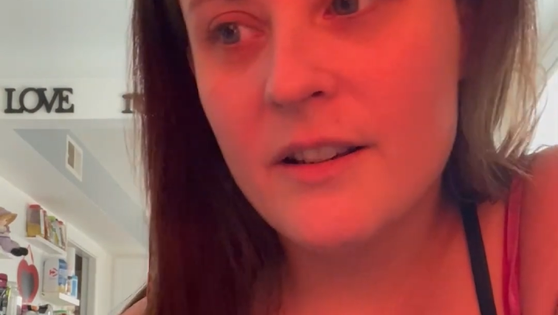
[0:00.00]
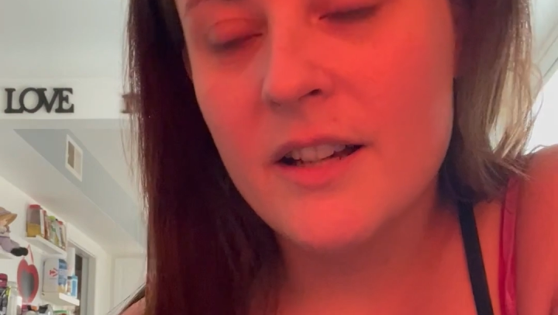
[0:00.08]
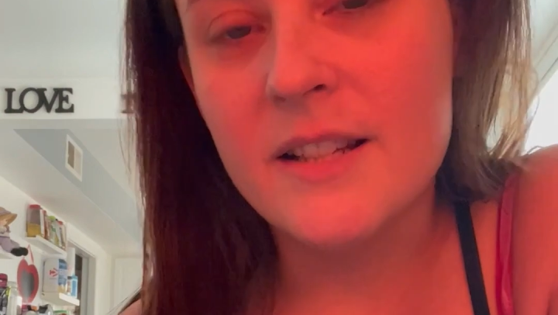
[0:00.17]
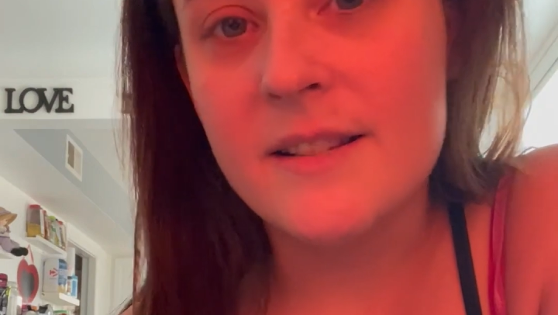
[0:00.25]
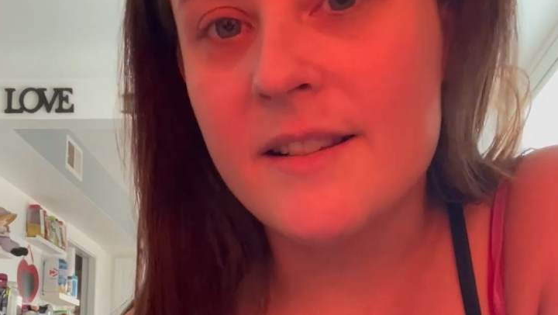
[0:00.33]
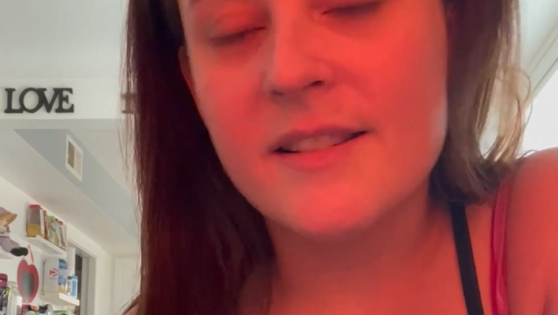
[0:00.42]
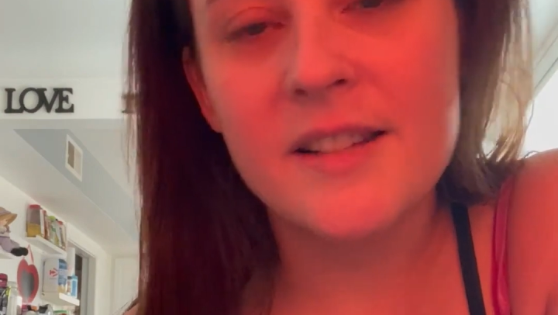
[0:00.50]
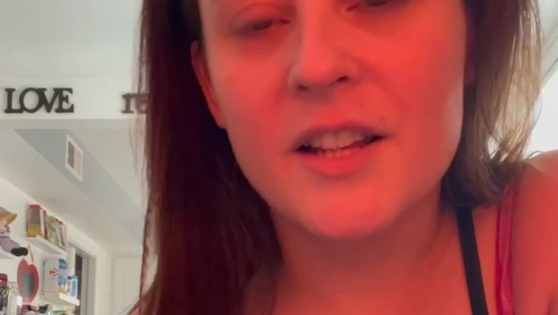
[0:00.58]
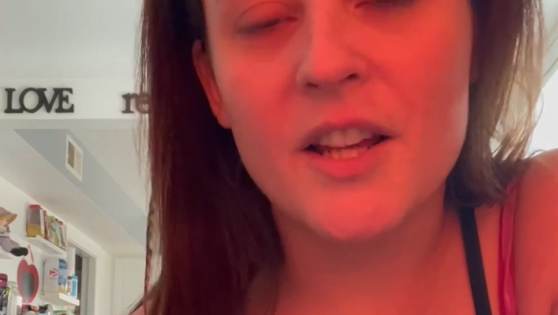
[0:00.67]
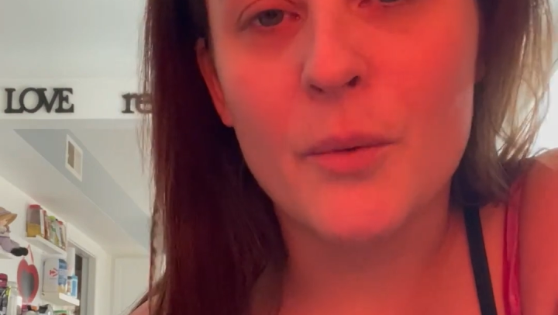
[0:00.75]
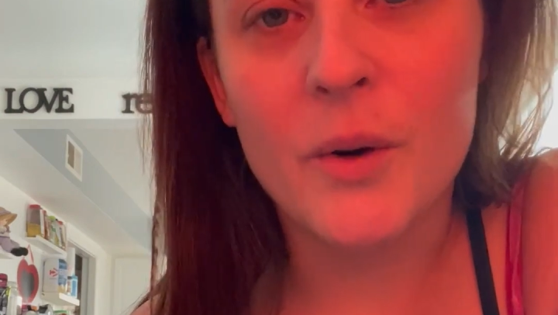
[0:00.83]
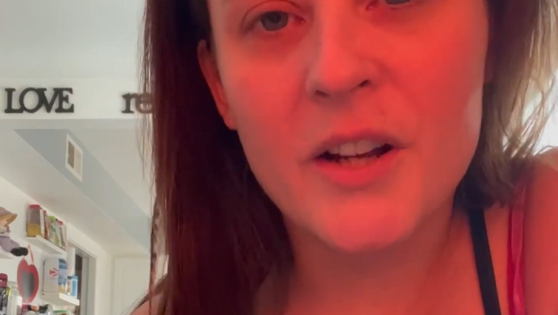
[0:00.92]

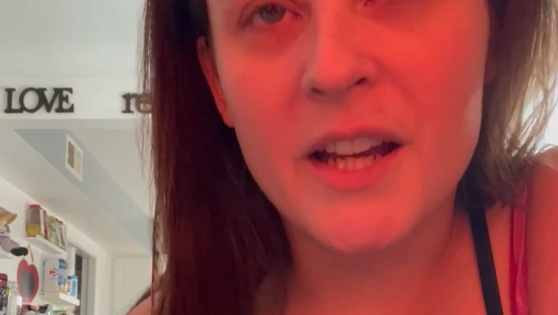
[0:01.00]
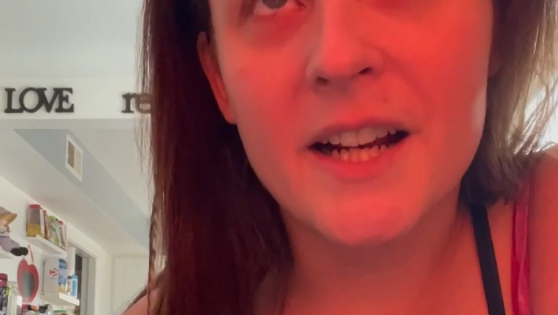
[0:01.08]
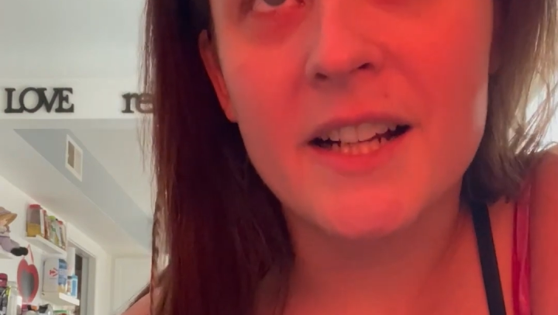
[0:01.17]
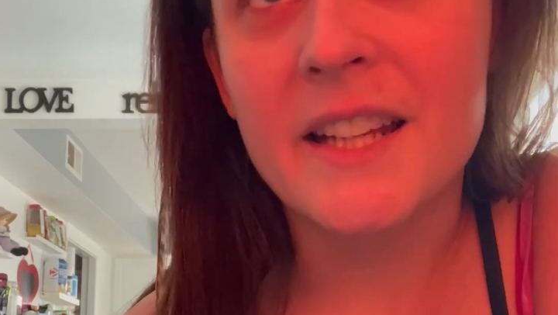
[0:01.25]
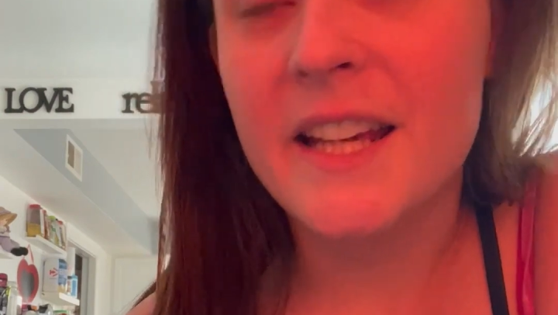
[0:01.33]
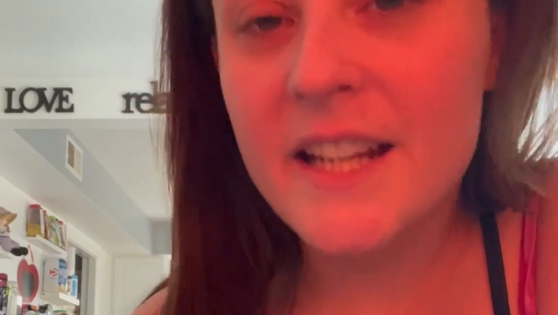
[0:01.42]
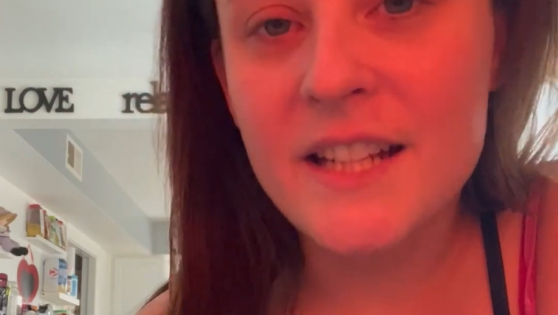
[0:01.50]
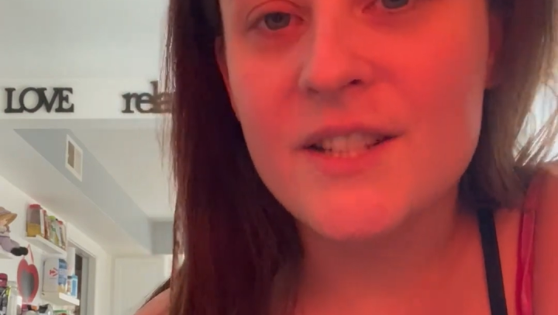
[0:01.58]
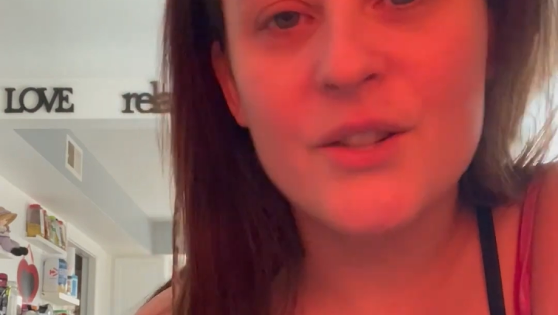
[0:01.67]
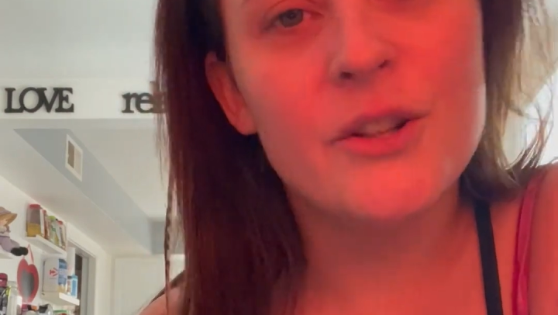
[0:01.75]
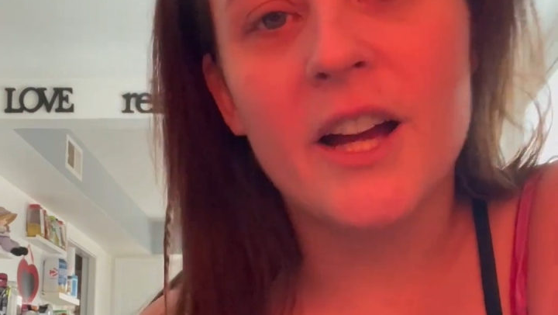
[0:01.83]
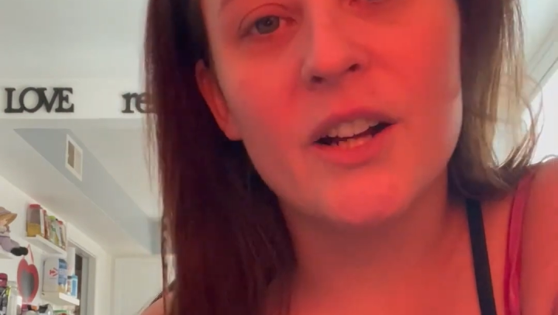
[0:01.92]
consistently working on getting
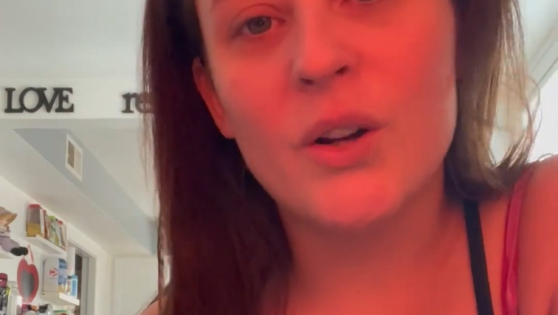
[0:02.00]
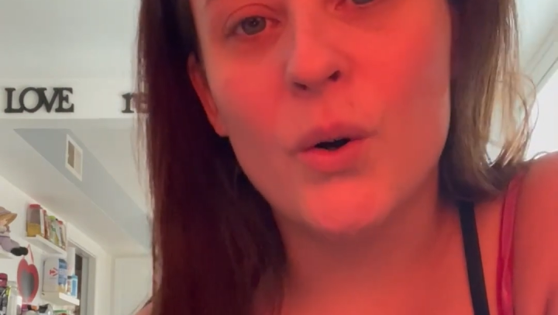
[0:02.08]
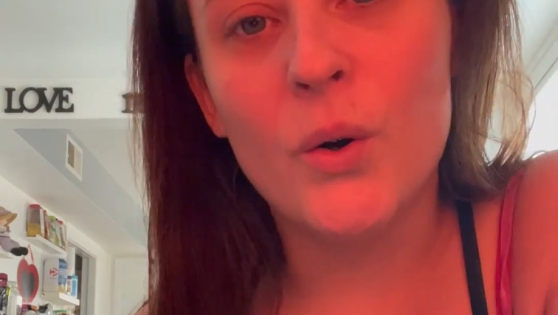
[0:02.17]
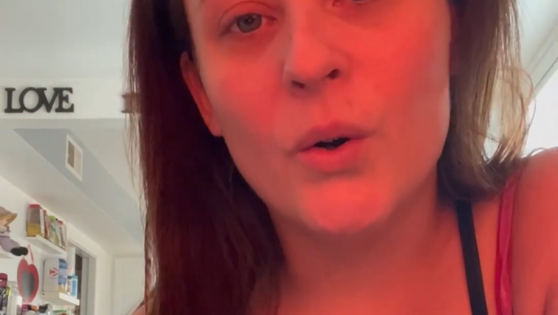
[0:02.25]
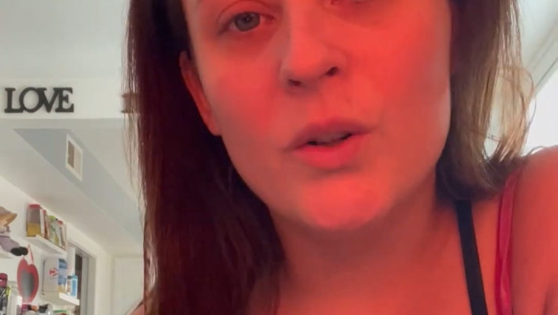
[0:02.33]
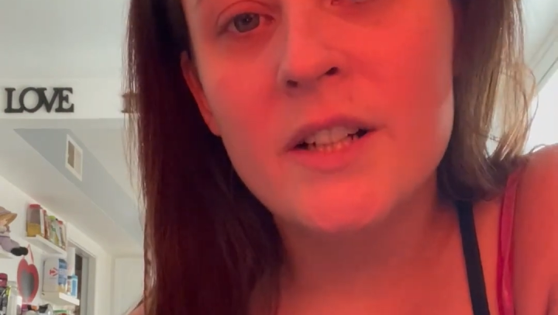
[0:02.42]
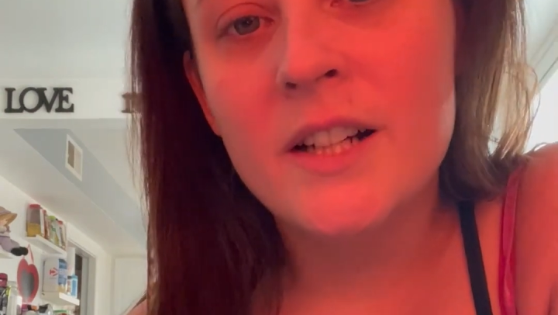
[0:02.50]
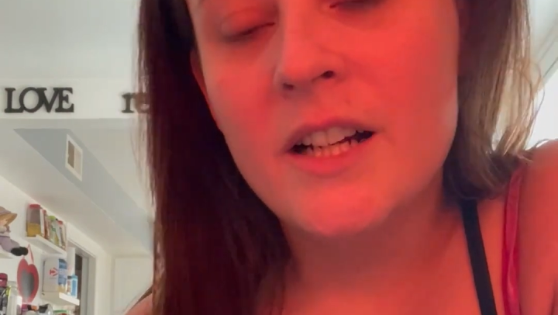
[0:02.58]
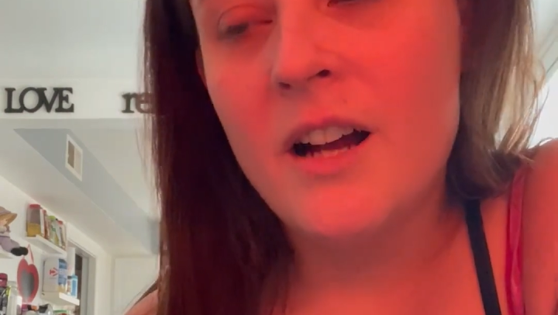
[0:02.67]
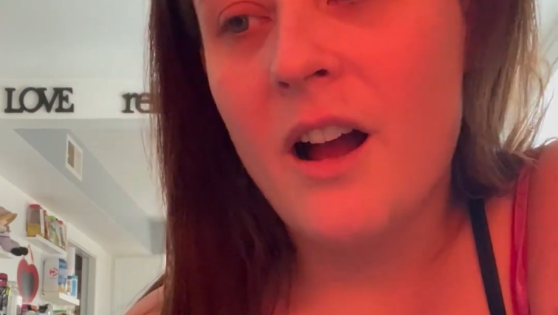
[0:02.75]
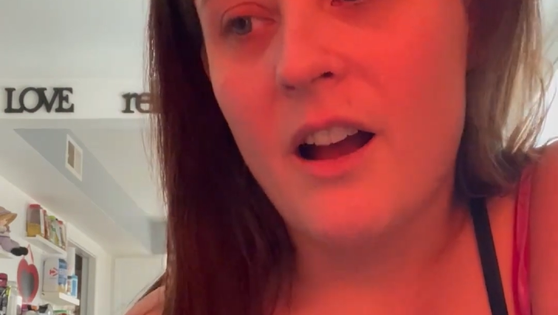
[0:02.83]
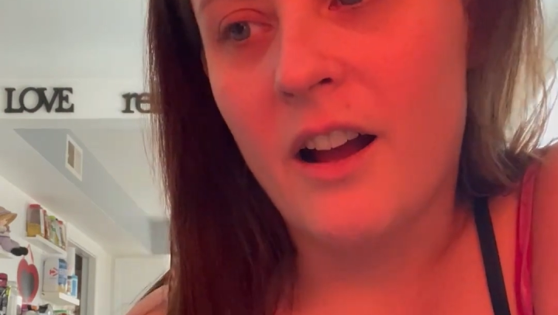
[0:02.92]
to that goal,
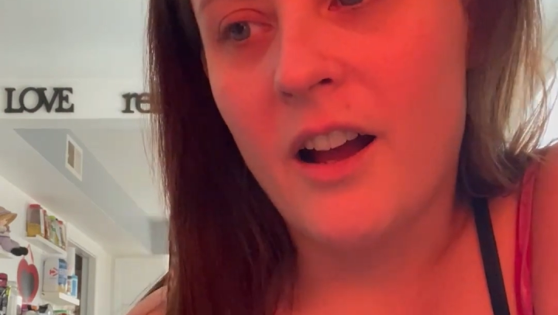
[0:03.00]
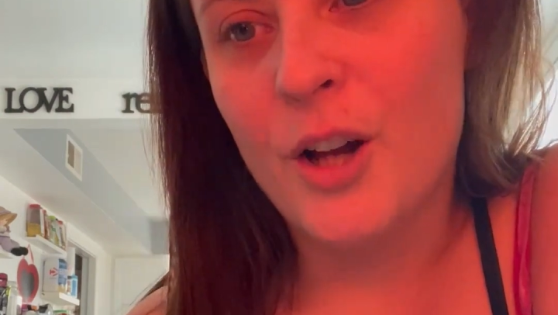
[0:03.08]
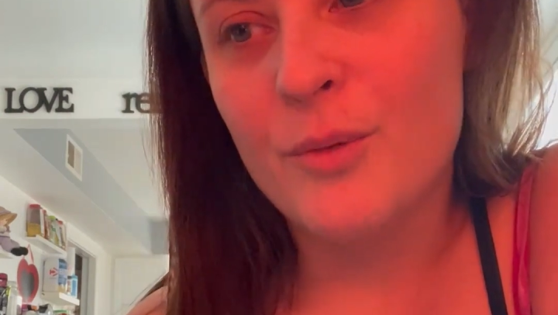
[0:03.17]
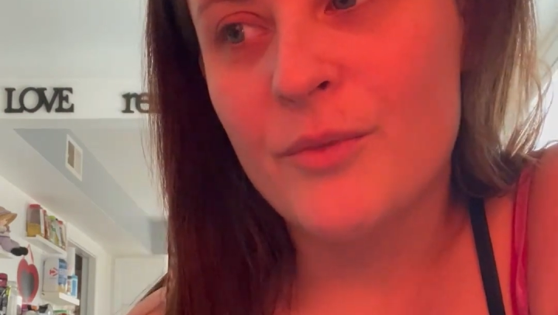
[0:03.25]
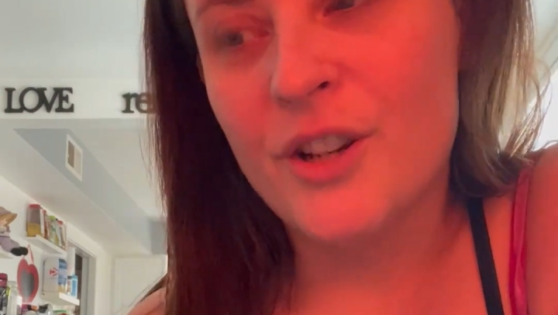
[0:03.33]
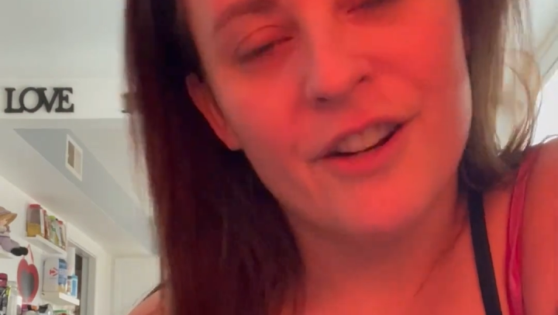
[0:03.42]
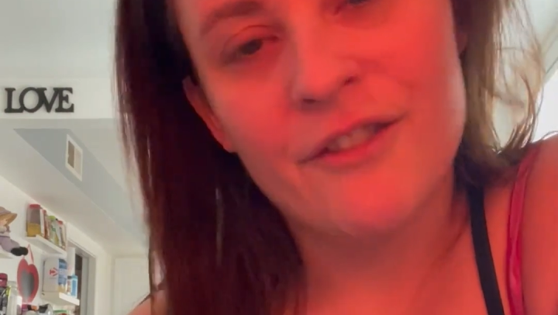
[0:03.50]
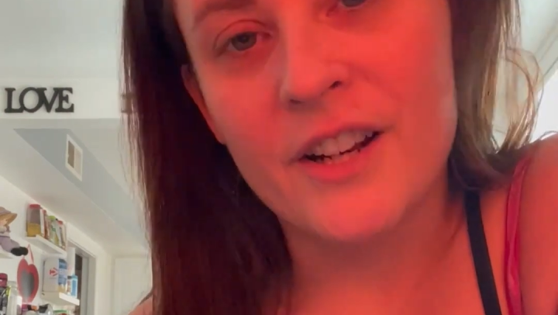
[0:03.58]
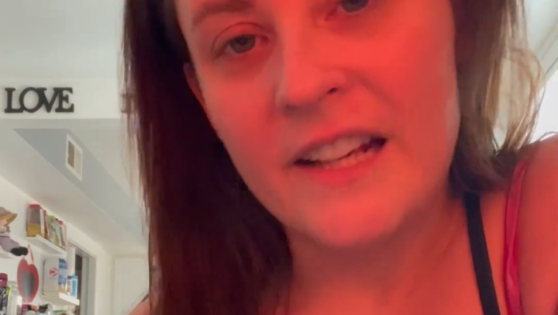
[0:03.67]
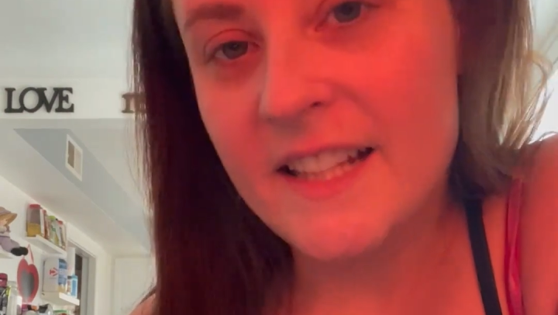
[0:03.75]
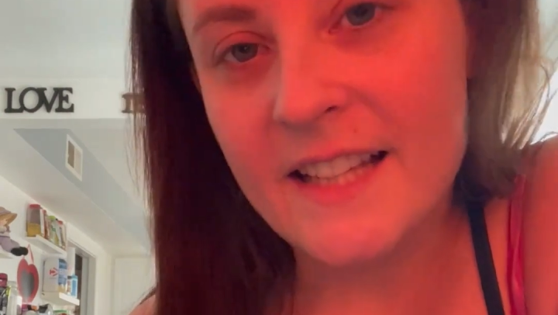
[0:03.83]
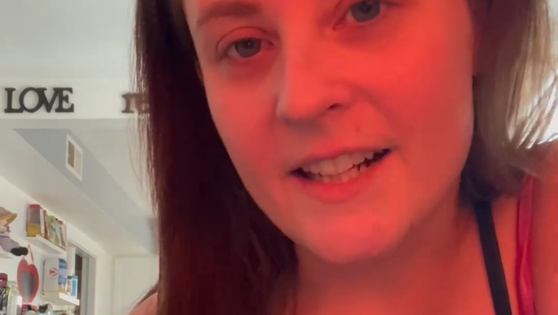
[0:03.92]
you're never
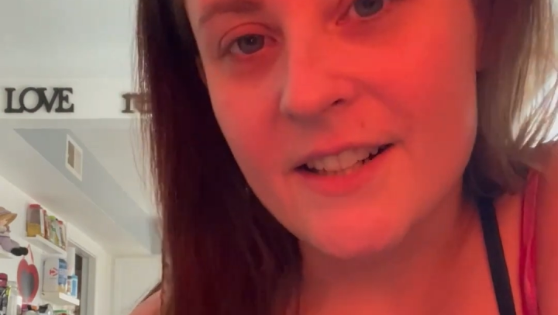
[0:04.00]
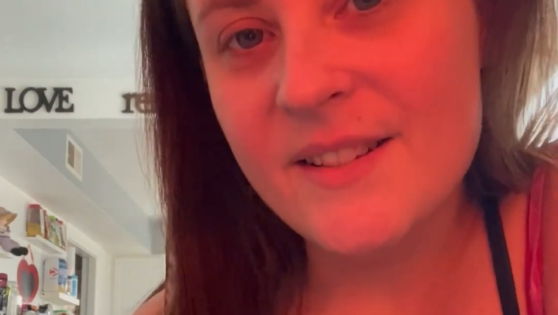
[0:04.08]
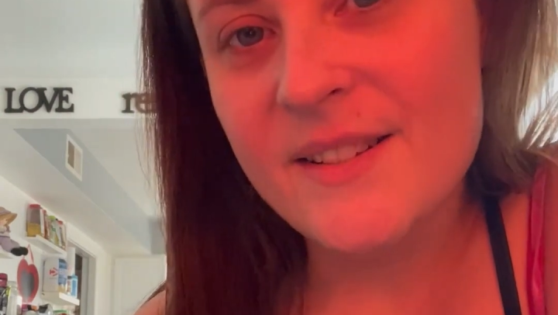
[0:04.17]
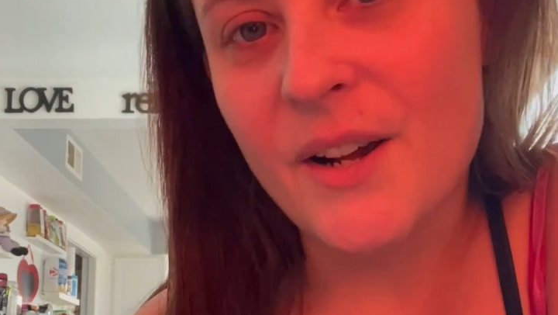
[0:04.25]
gonna get there.